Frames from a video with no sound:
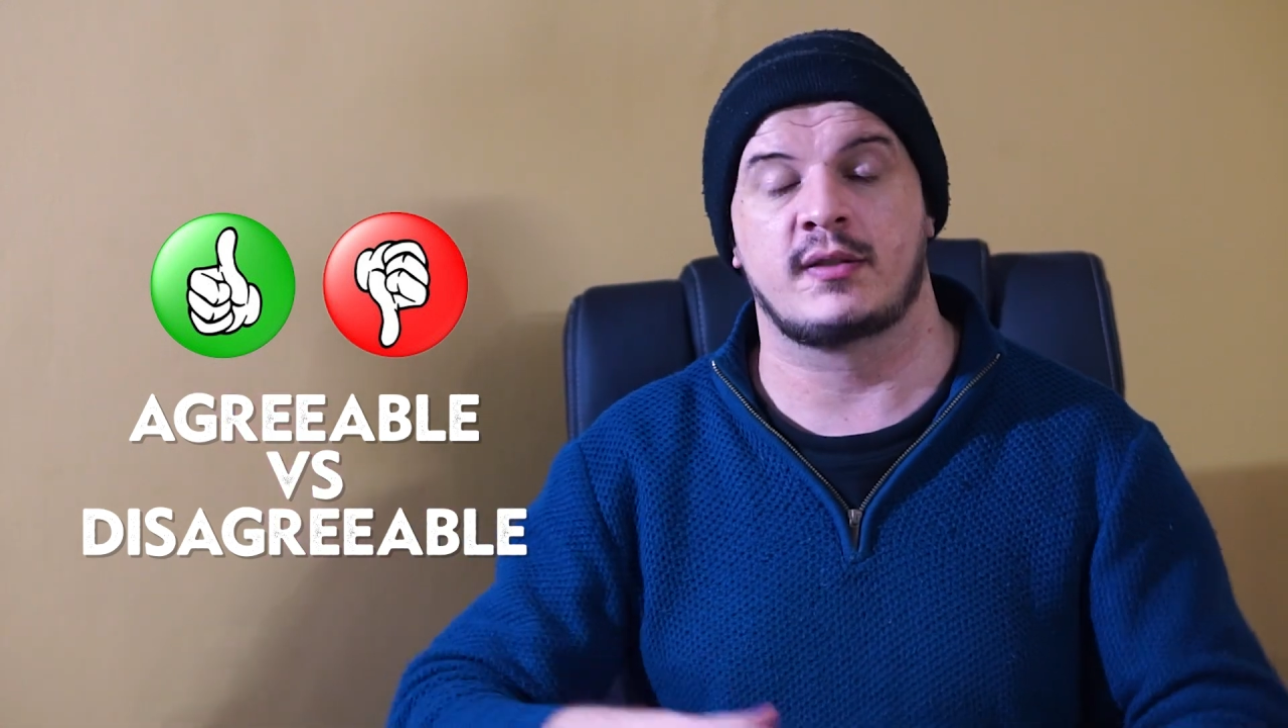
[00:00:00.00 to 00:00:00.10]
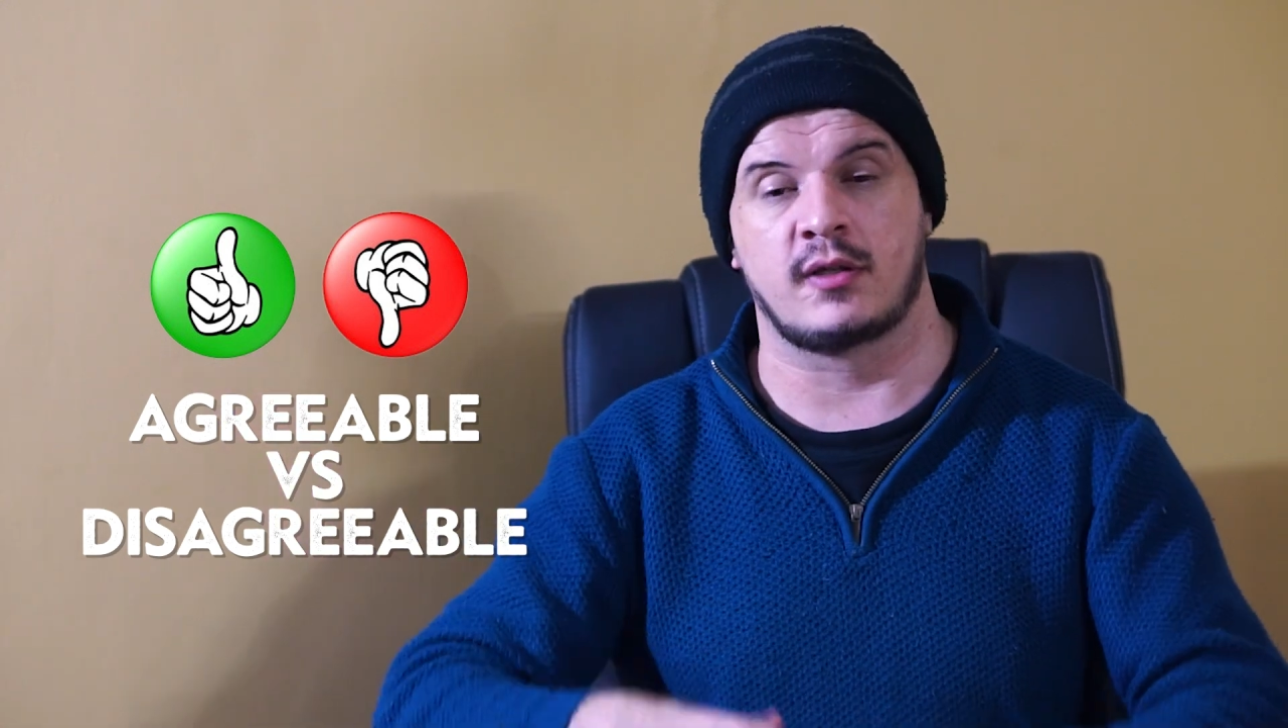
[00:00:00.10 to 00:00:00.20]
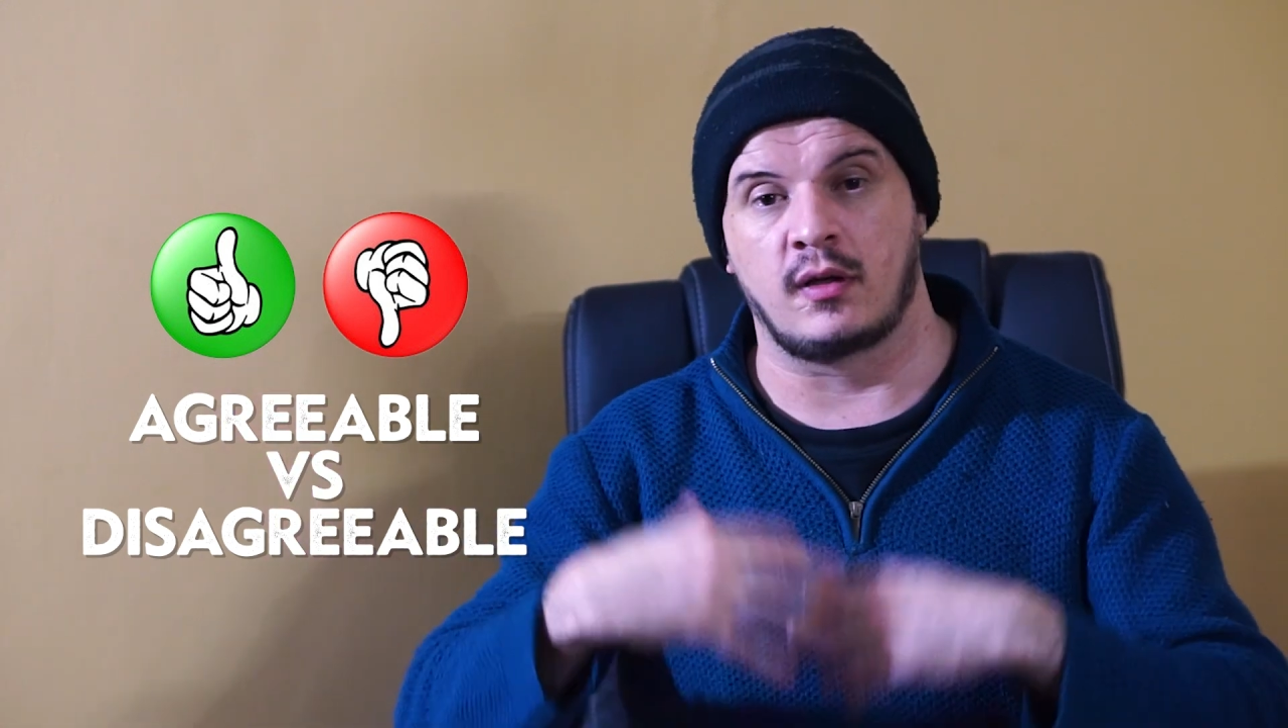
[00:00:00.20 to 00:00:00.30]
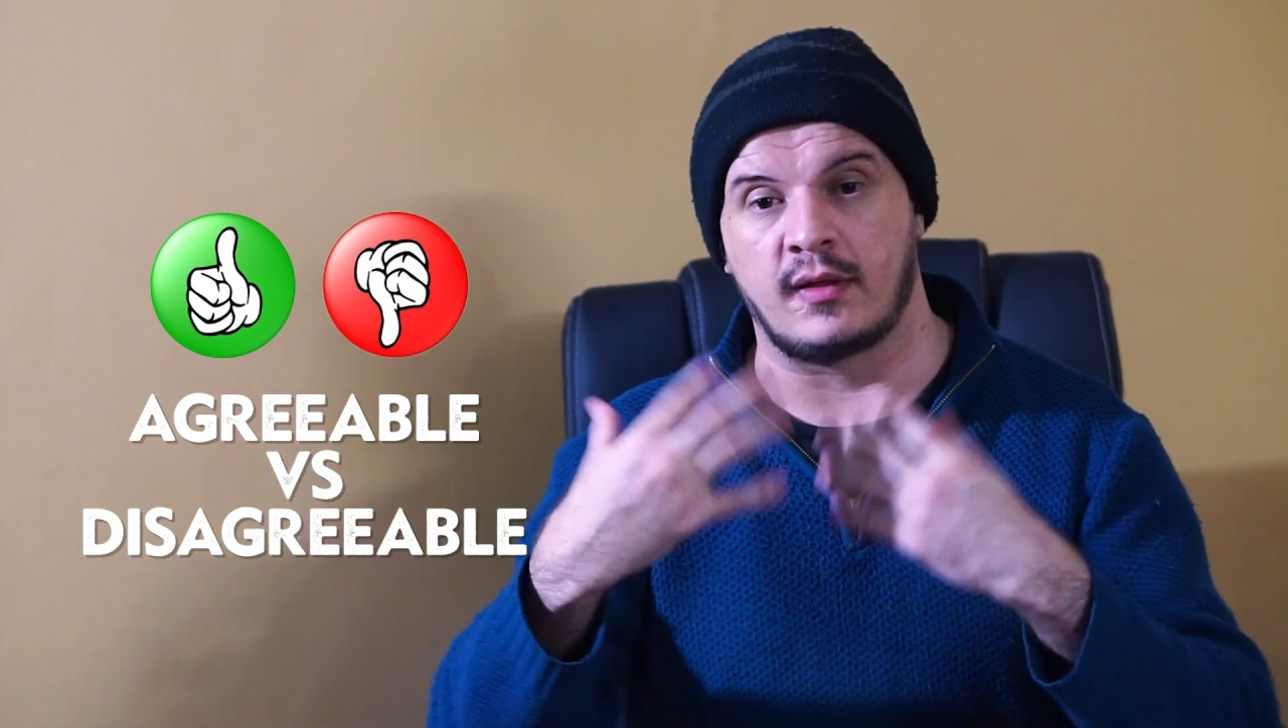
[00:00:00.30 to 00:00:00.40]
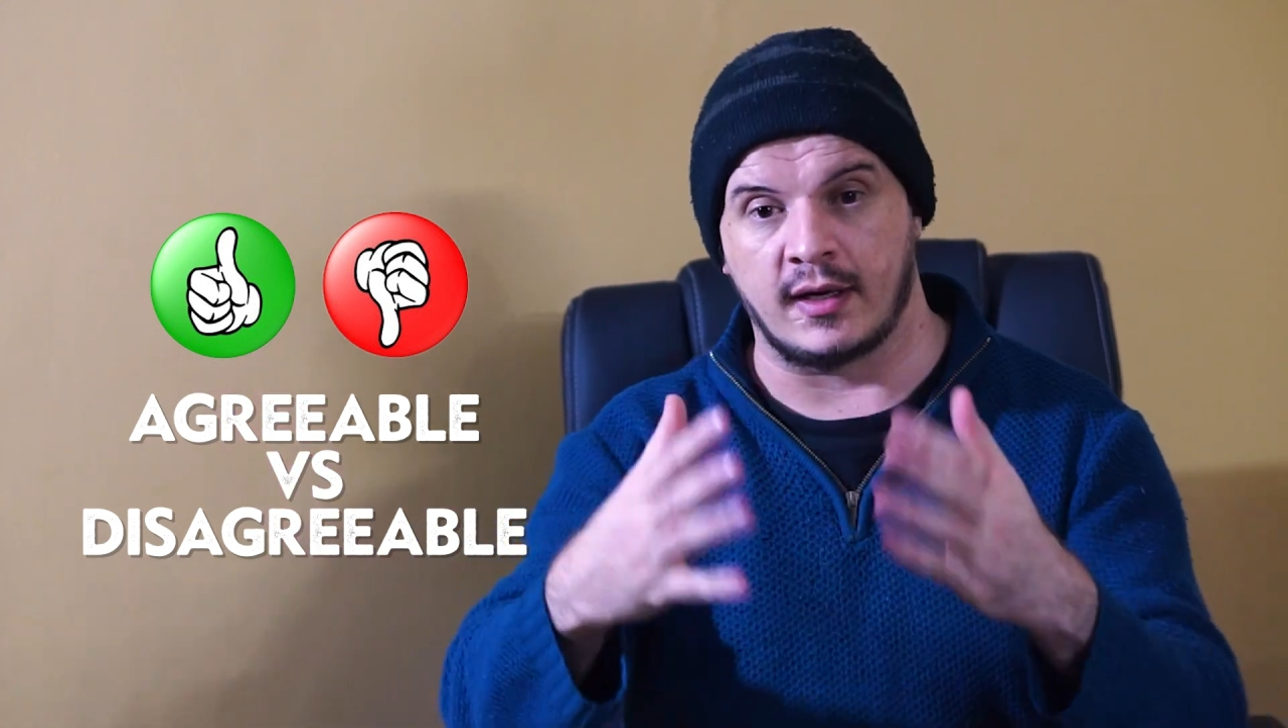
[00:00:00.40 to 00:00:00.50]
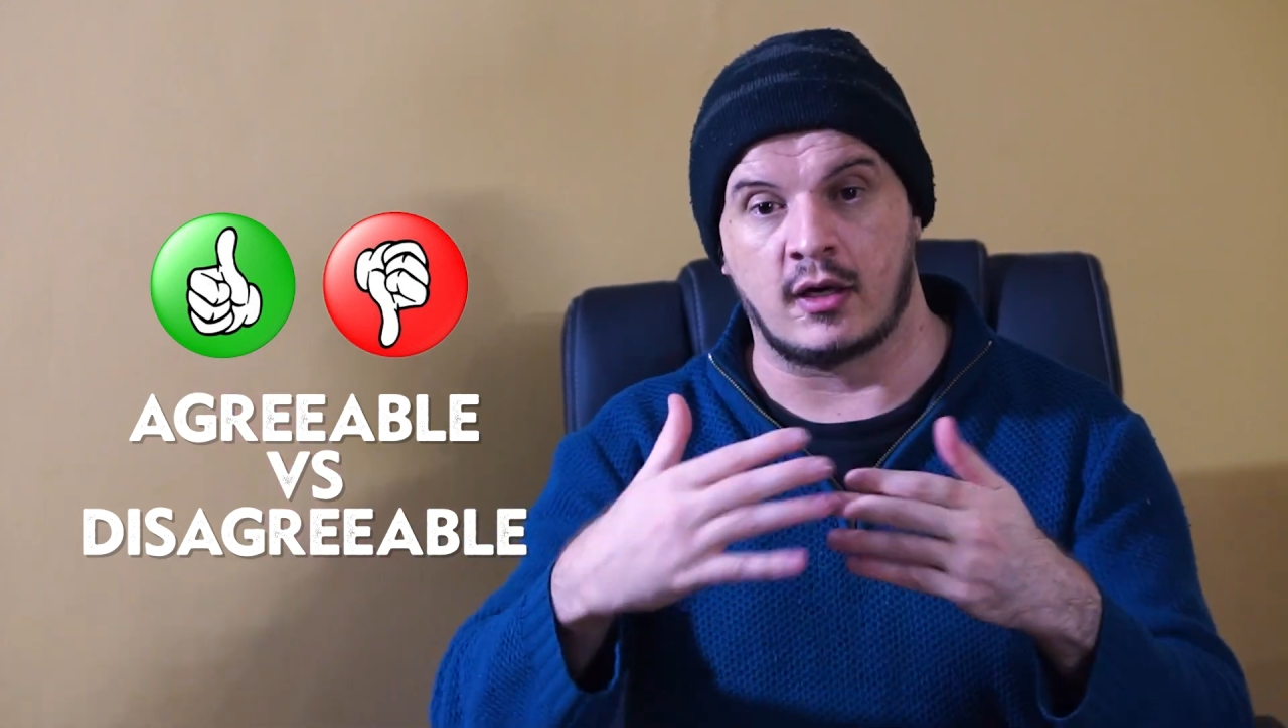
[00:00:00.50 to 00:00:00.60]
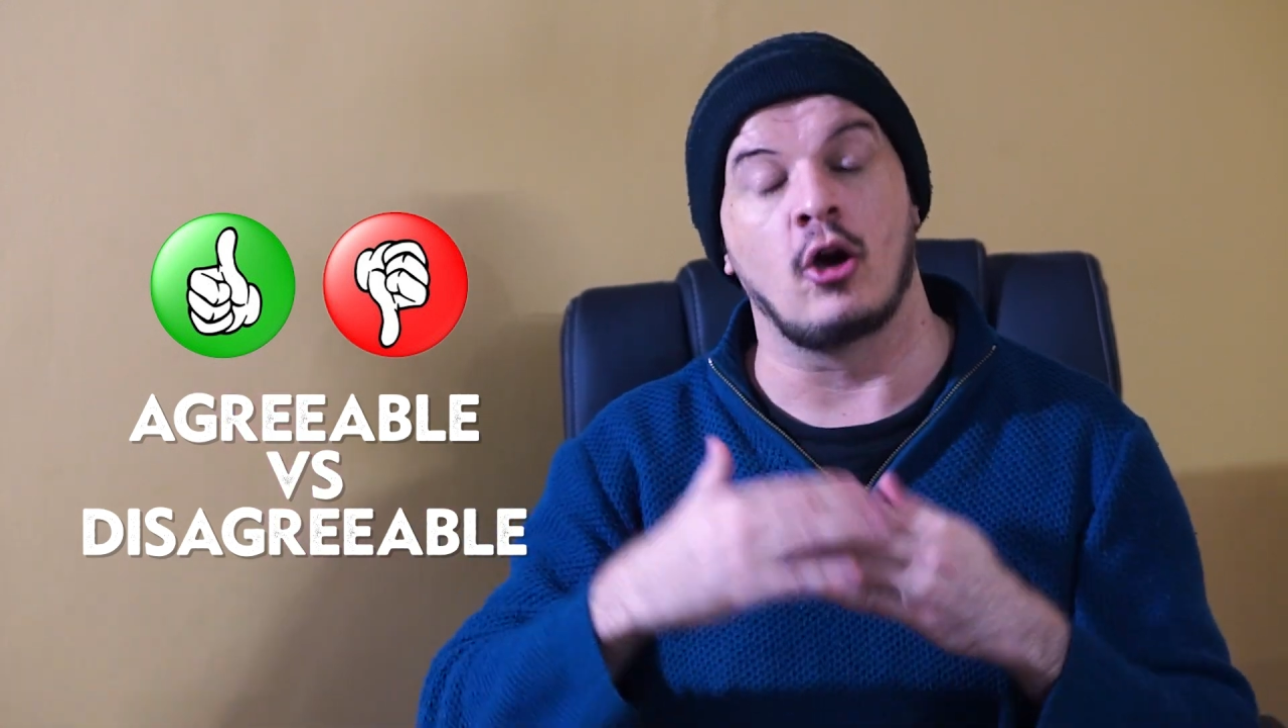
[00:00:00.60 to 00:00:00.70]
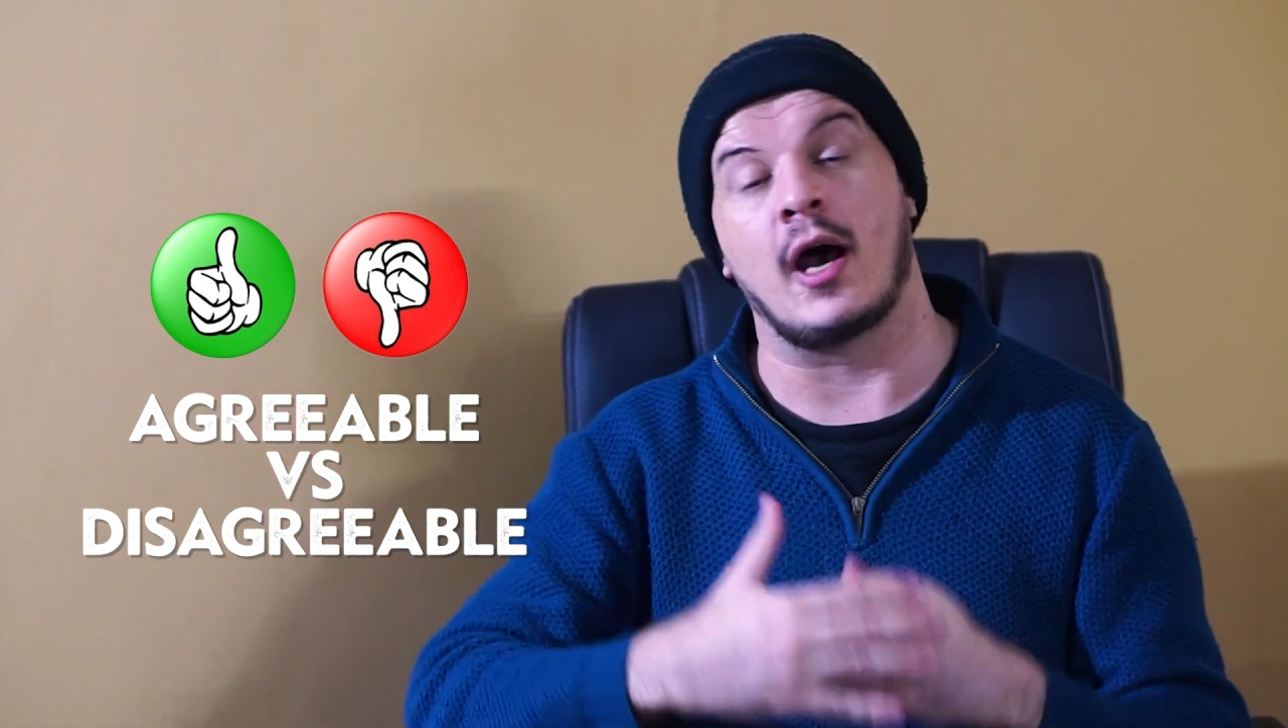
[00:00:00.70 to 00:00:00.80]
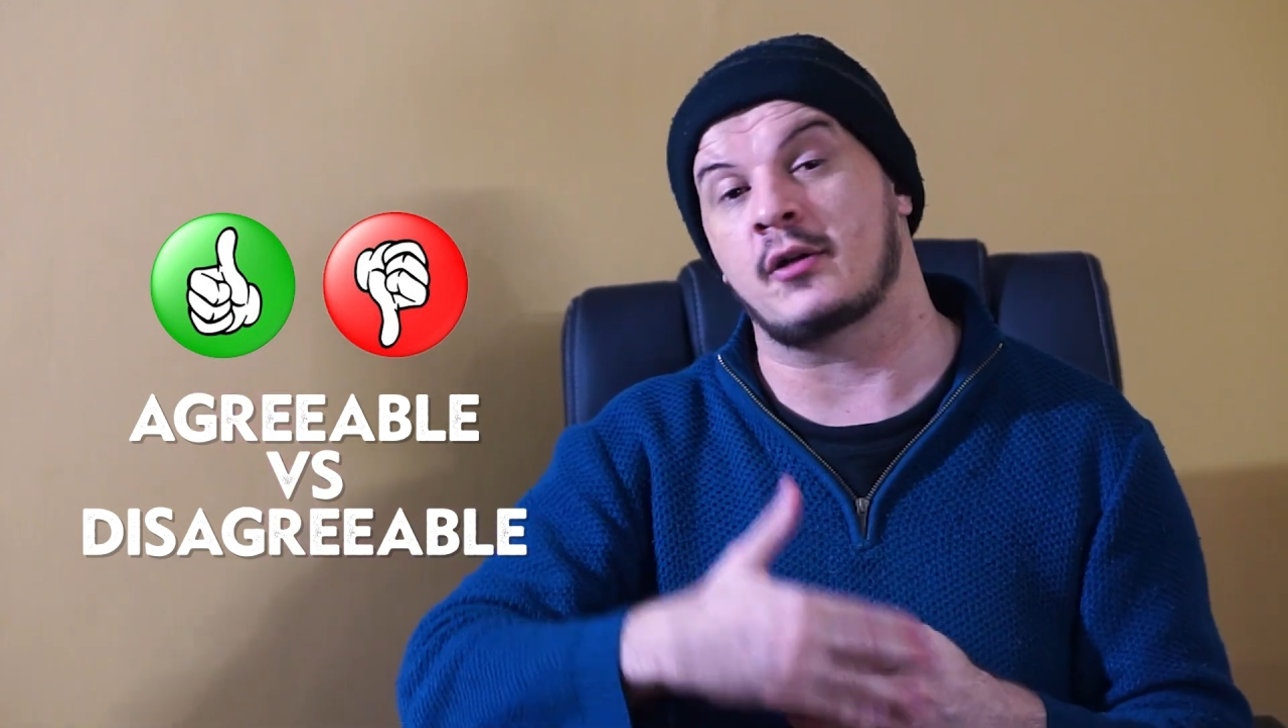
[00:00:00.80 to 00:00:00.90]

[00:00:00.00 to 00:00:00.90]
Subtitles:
so that they go